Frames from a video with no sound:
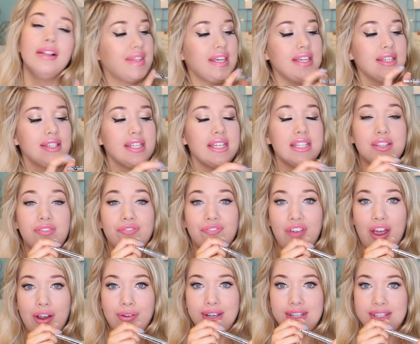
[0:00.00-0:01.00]
This is
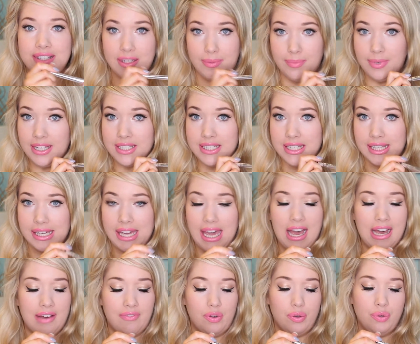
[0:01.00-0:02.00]
very similar to the
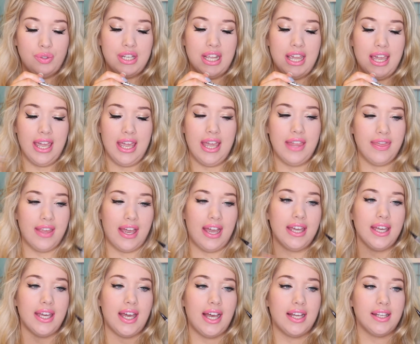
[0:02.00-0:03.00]
Kat Von D in that
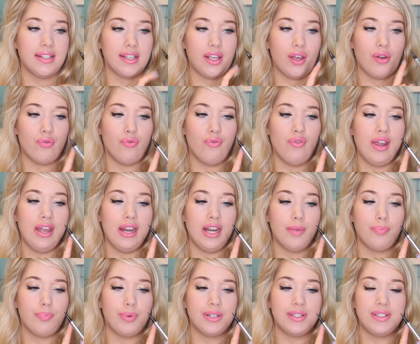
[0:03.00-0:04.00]
it has a
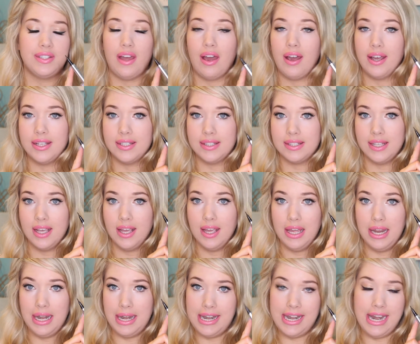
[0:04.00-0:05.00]
really precise
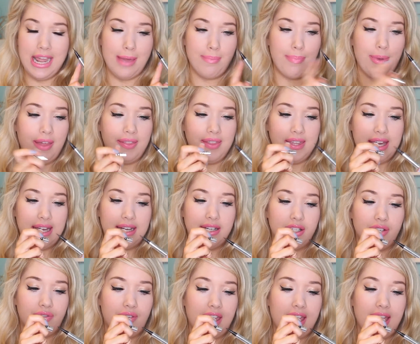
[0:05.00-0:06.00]
nib at the
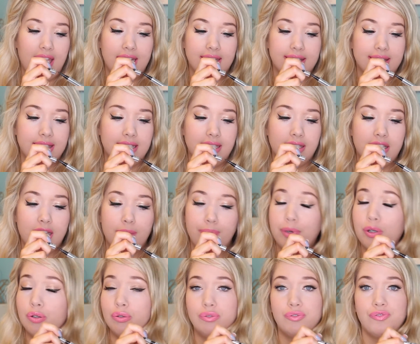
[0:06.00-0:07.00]
end of it. It's your
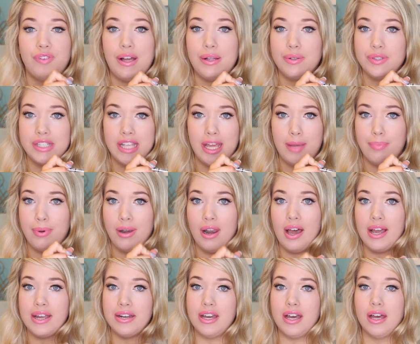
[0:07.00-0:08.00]
typical felt tip
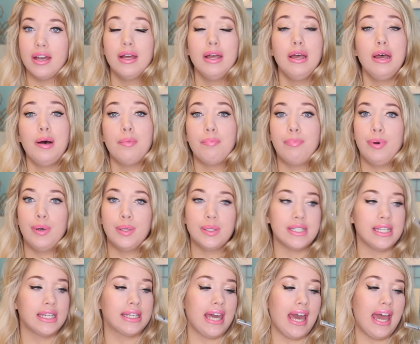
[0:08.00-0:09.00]
liner, but
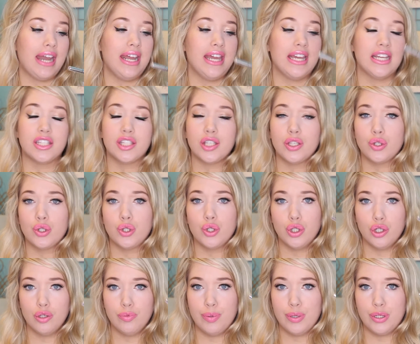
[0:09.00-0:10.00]
again, it's
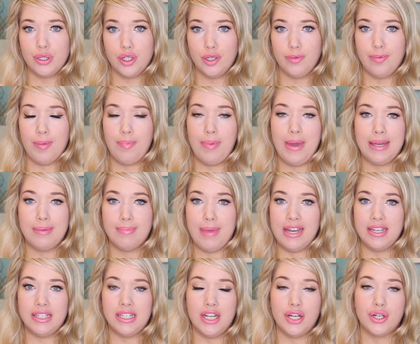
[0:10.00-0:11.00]
super duper
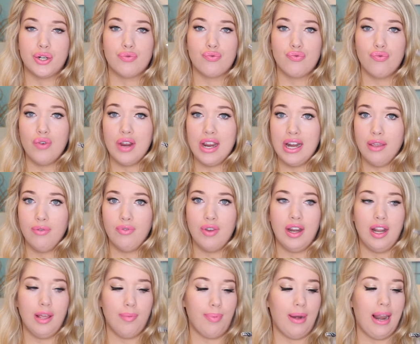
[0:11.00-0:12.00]
pigmented,
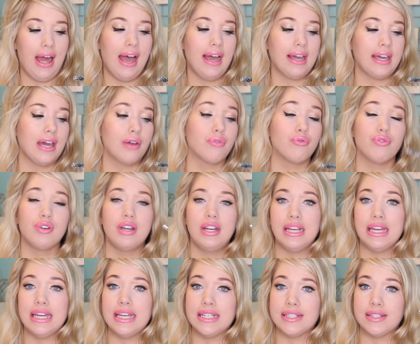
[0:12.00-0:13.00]
really black and
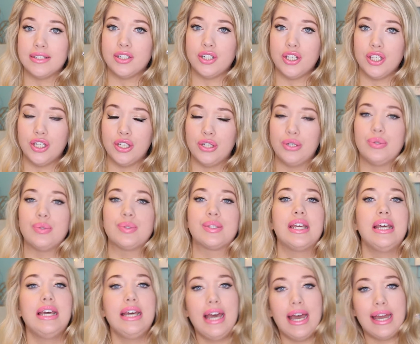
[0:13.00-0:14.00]
really easy to use,
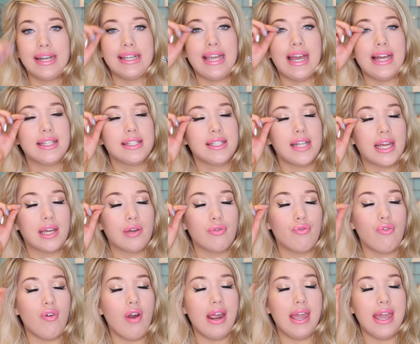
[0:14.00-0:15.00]
and gets like
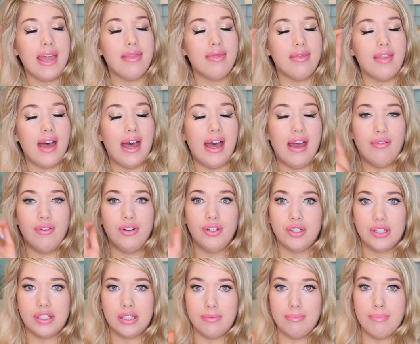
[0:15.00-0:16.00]
right in there and
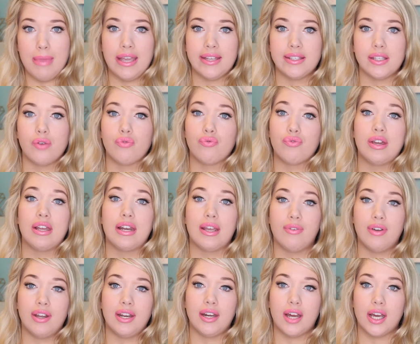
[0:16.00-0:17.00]
just makes a
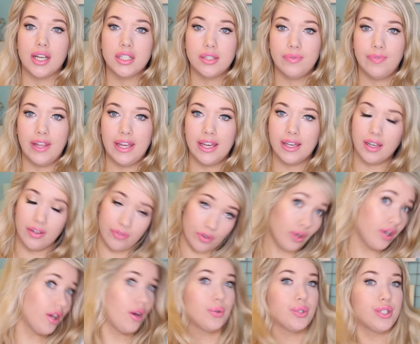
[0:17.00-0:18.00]
really nice flick. I've
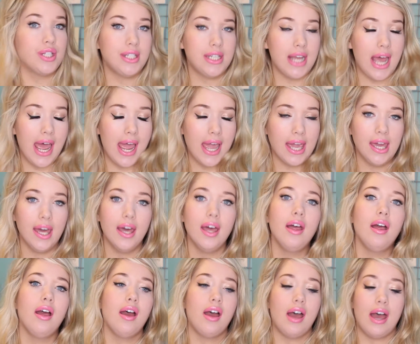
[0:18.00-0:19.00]
got it on today,
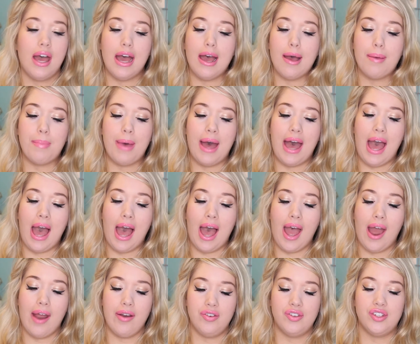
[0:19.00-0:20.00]

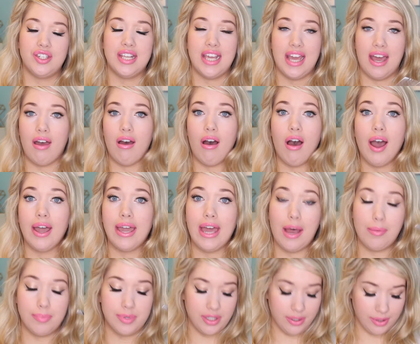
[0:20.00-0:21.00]
and yeah, I
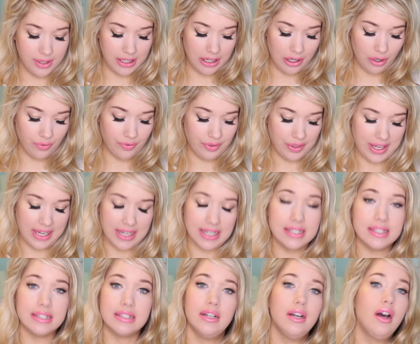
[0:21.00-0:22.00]
absolutely love
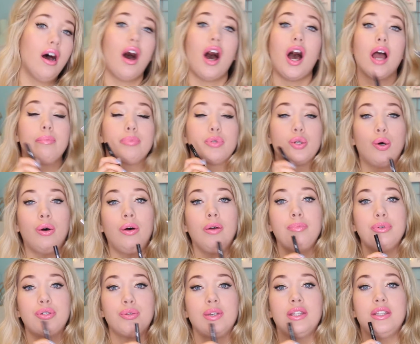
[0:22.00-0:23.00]
this. I'm torn
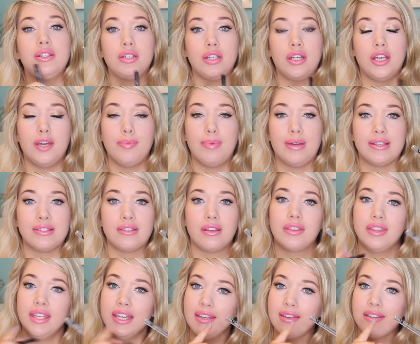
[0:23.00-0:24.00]
between the two because I
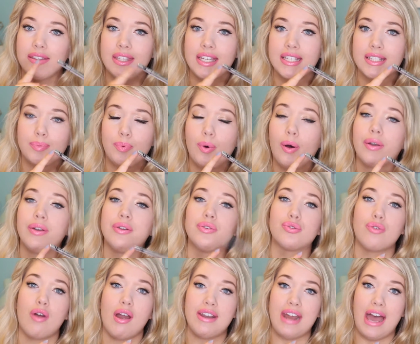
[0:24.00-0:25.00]
think this one
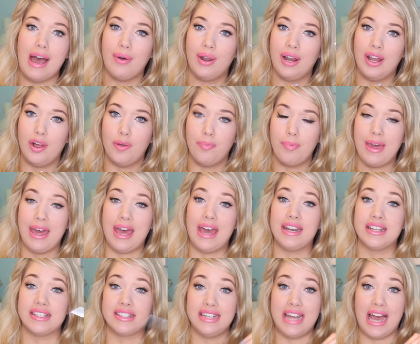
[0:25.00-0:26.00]
dried out a little bit
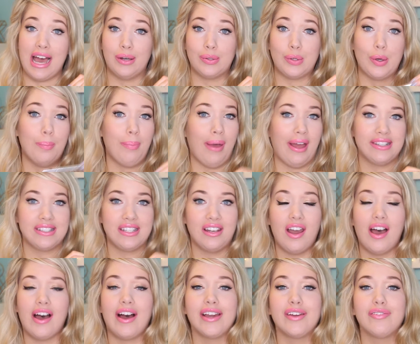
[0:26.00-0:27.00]
and has now come back to
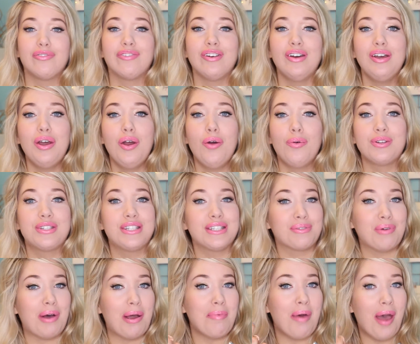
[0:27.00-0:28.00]
life, which is
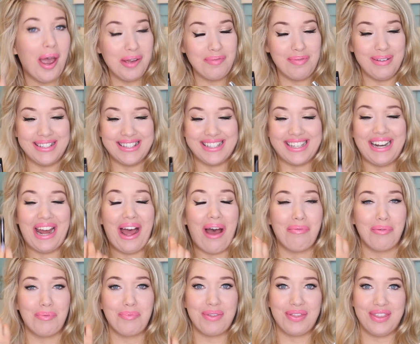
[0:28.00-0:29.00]
what I'm hoping is going to
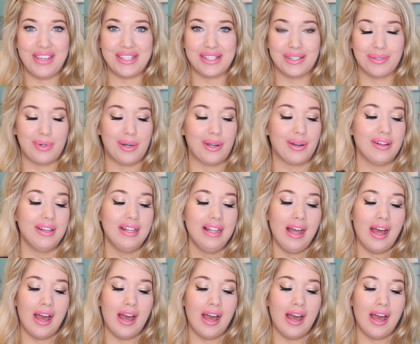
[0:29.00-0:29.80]
happen with this one.